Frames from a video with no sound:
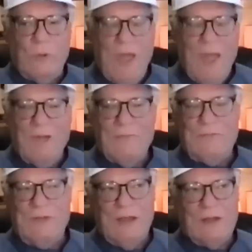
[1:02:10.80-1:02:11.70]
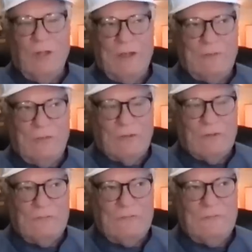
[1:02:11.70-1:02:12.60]
have tech like
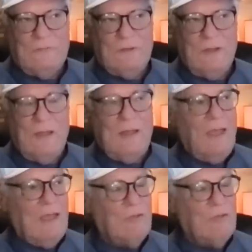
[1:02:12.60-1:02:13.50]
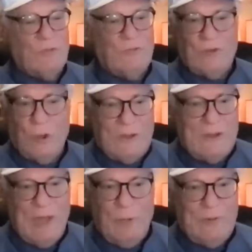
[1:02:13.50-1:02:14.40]
this and there is no
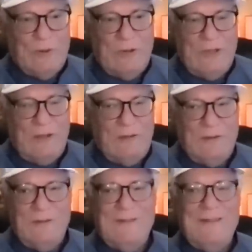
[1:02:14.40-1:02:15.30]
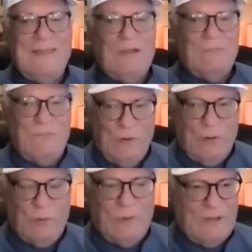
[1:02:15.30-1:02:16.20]
accountability,
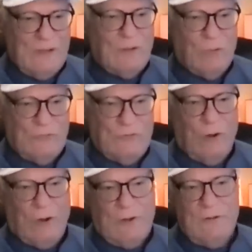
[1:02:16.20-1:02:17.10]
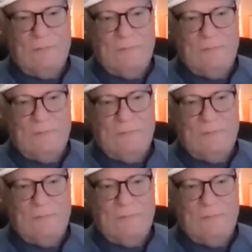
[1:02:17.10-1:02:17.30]
invariably it goes dark.